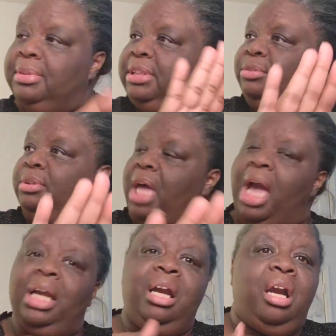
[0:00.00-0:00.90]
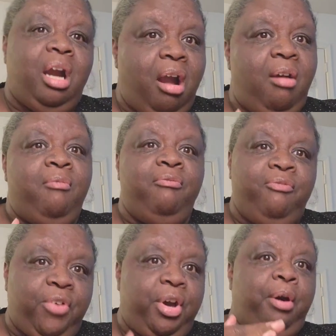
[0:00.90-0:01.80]
Do not come
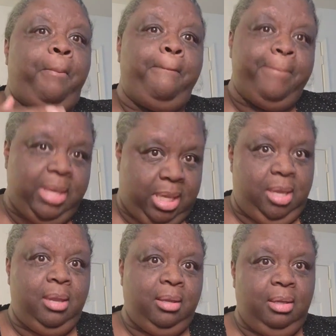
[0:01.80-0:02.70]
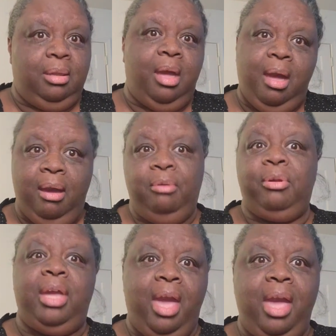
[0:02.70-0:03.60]
for me.
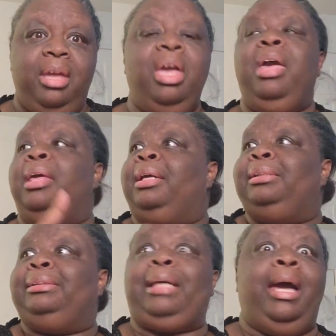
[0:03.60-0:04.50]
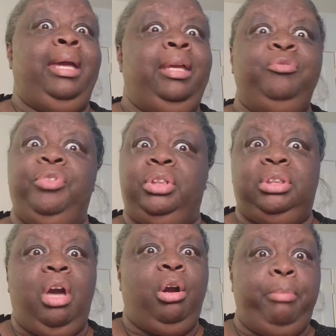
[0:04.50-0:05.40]
Okay, because I ain't finna
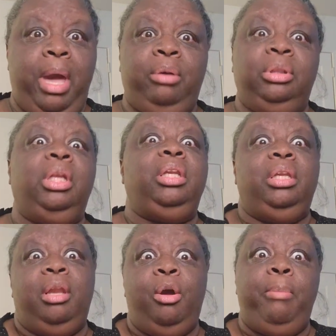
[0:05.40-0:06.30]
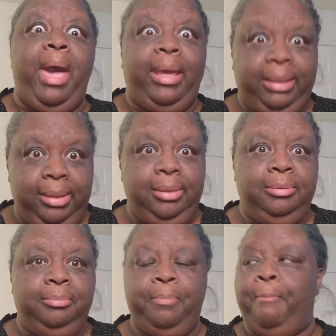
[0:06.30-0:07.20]
talk about nobody.
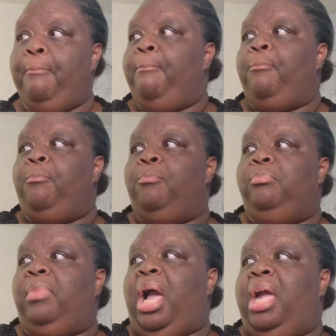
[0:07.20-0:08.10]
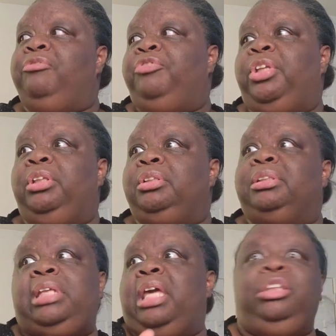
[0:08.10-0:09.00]
I ain't finna
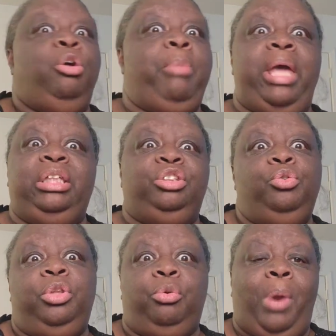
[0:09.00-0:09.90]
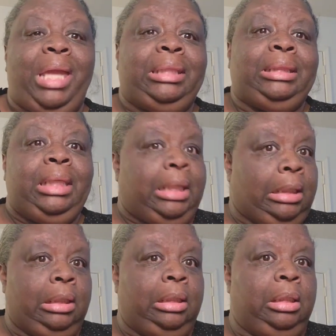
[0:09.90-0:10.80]
say nobody's doing the right
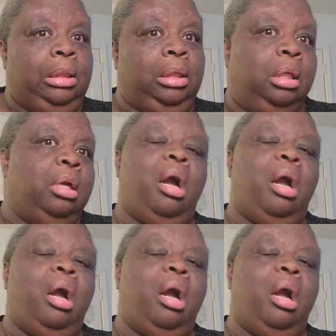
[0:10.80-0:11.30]
thing.